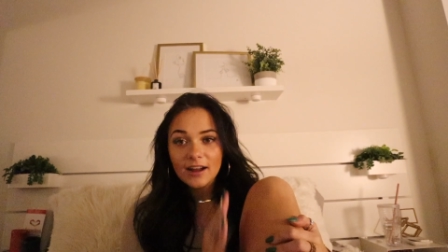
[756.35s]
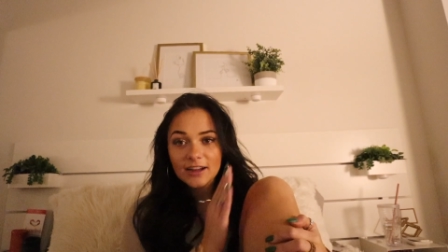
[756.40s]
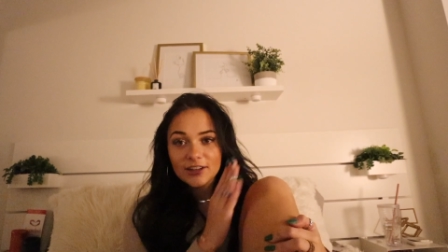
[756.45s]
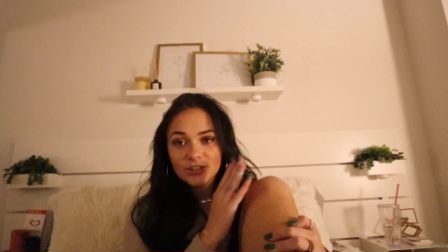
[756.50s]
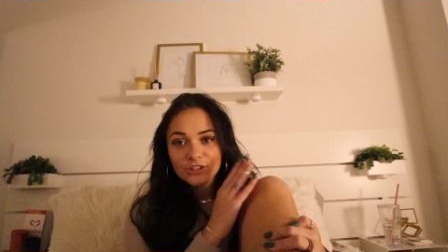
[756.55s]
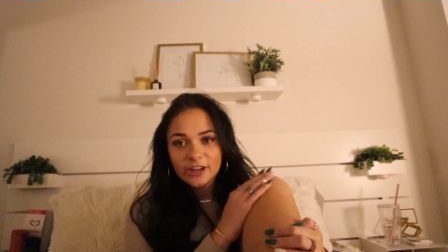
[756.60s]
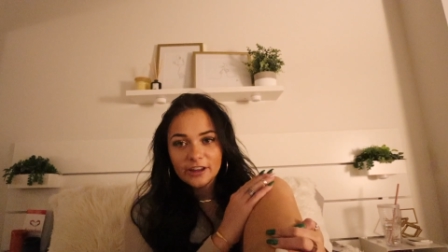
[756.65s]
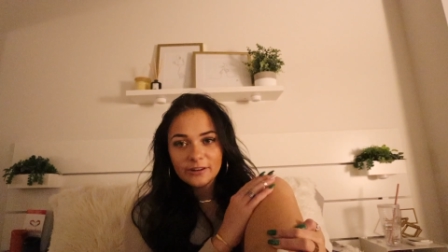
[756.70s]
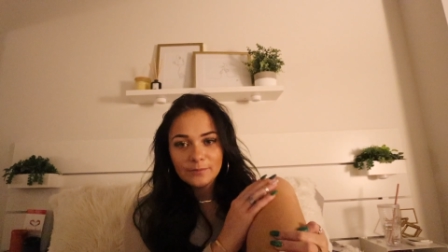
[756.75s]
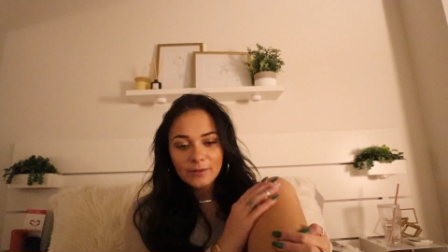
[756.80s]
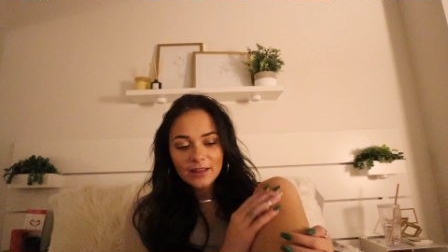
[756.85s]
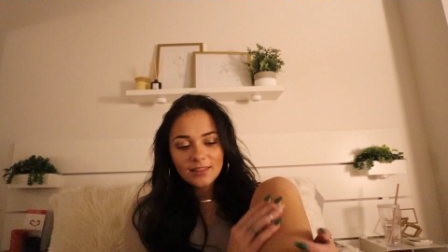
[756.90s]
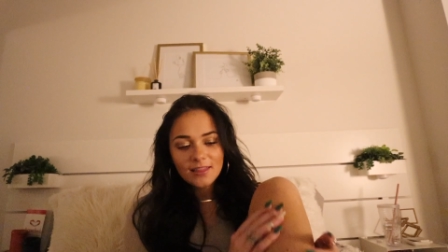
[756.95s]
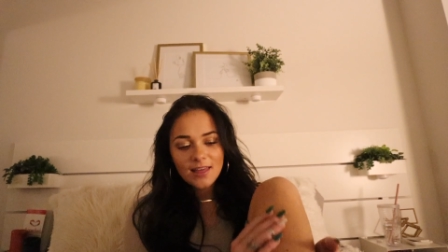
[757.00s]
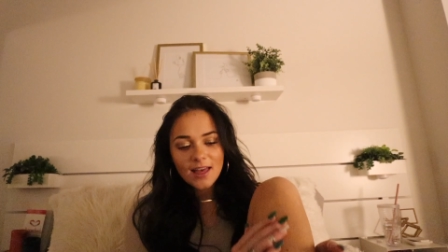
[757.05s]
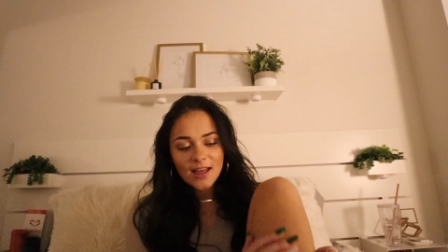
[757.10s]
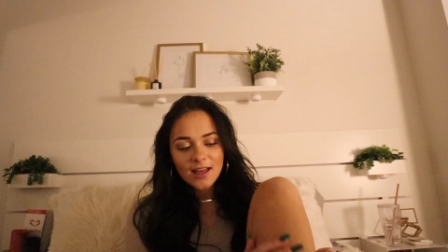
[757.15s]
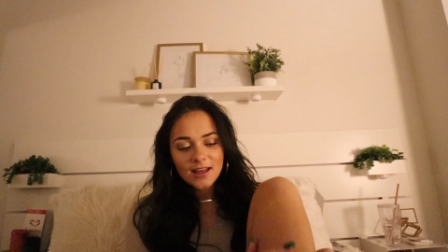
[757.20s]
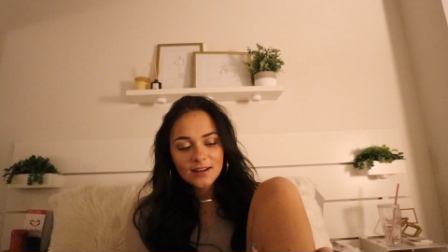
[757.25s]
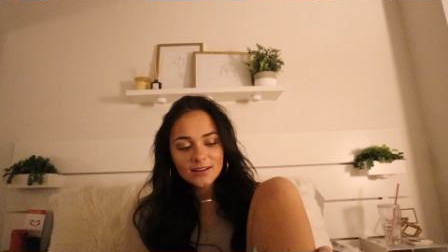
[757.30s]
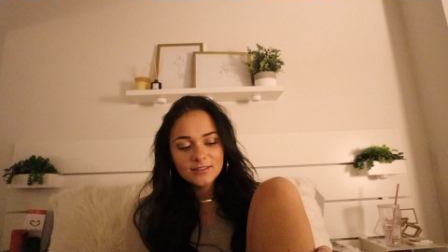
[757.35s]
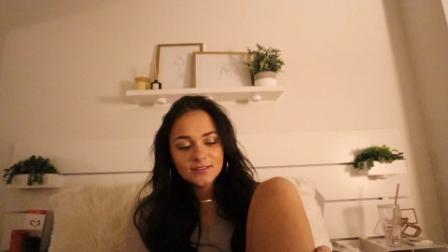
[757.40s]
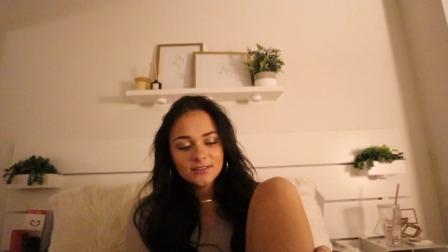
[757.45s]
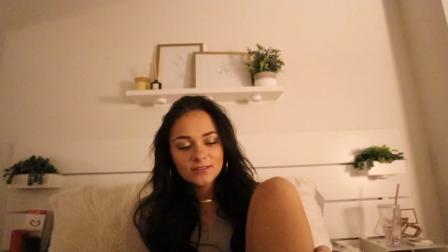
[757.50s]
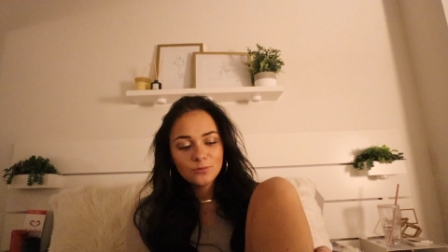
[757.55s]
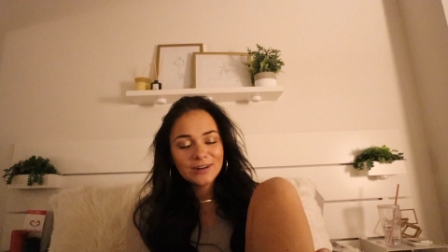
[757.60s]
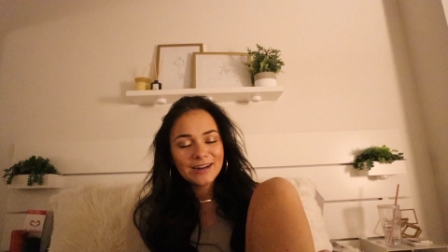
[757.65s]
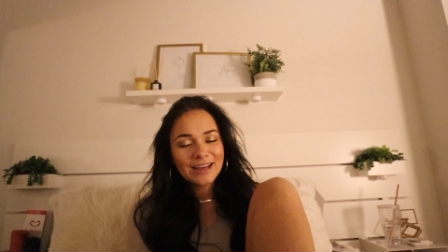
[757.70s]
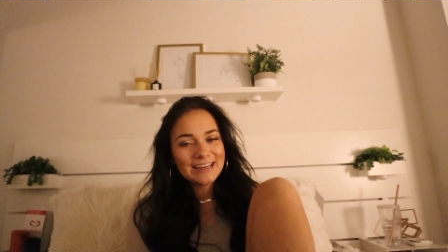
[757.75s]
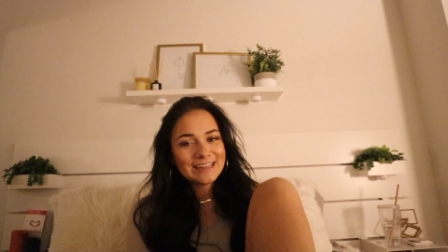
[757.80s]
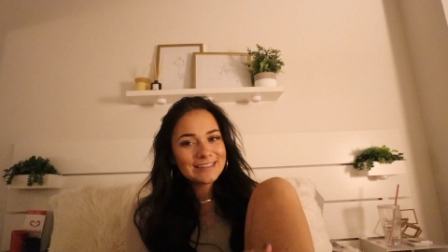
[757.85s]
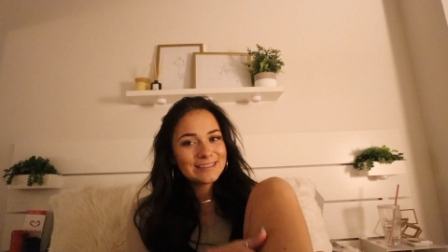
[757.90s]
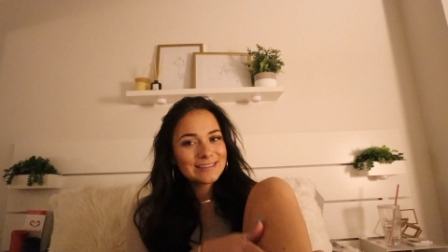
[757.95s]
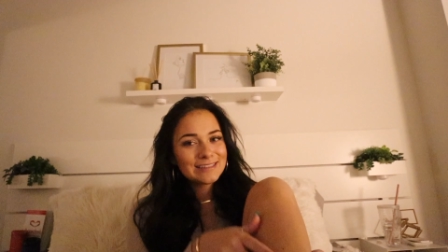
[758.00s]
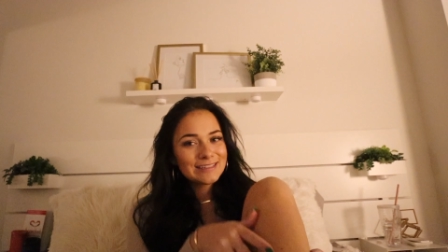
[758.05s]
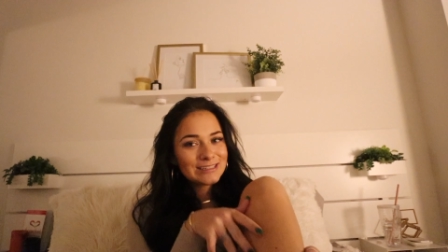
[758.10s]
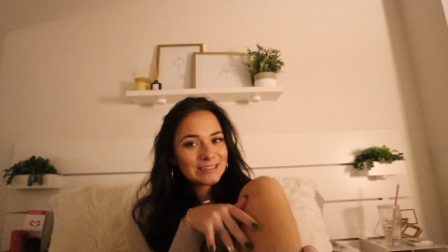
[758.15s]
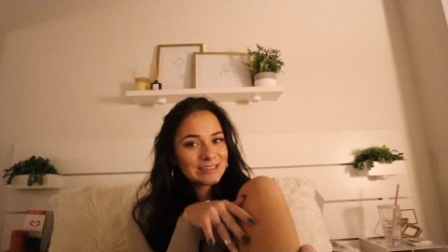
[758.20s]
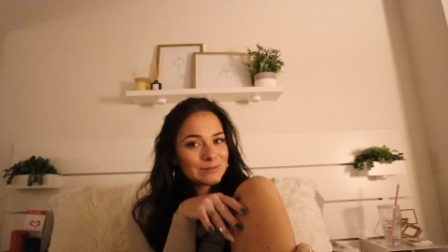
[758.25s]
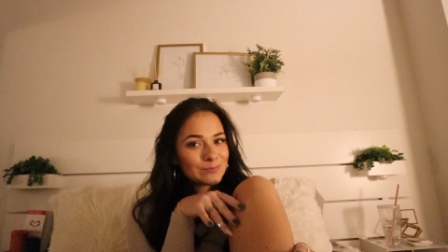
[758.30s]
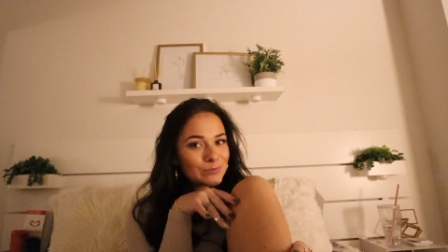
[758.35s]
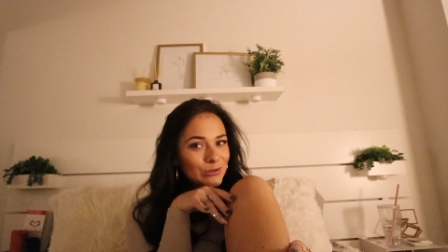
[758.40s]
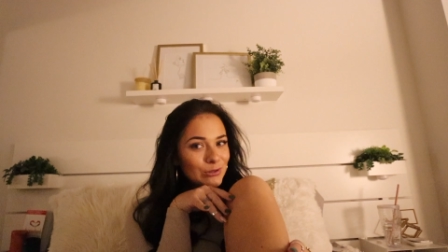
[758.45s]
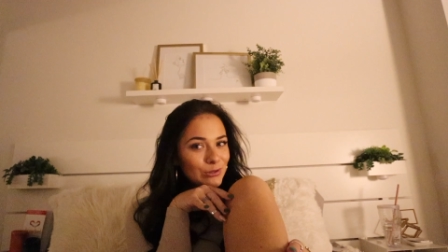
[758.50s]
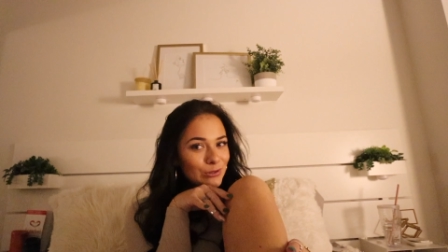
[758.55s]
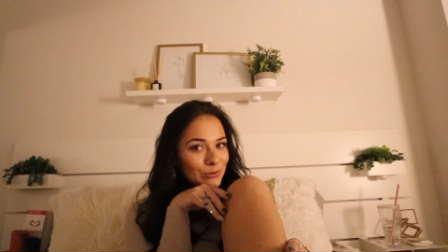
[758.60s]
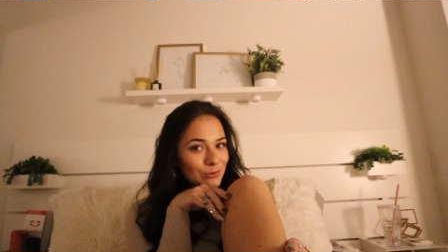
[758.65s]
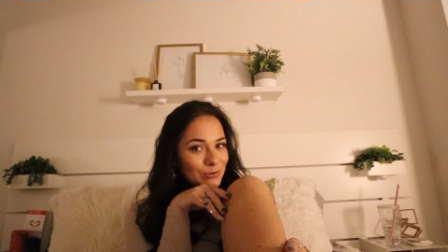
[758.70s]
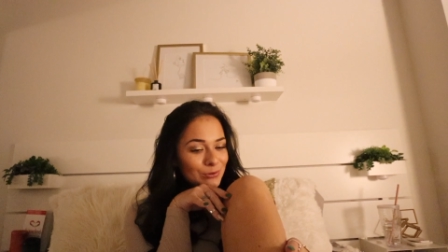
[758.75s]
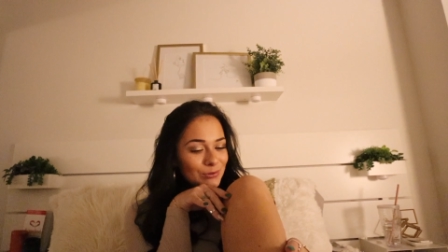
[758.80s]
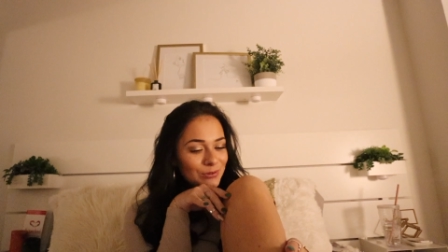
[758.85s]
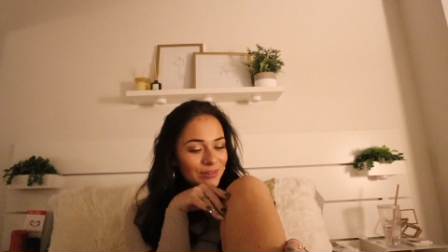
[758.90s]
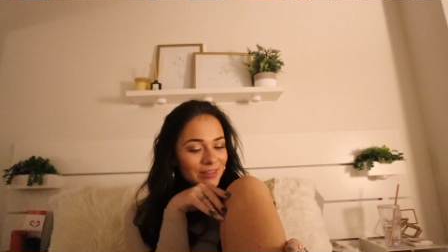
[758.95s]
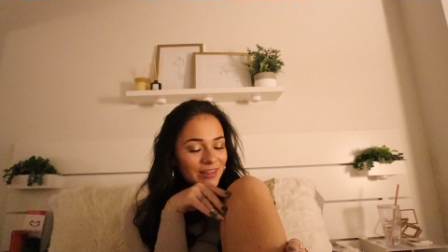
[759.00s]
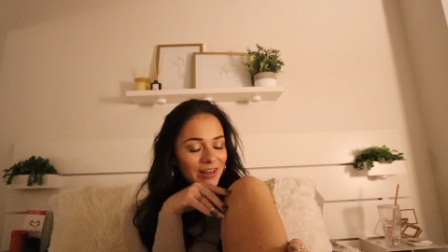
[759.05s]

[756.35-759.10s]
I shaved my legs. We're nice and smooth.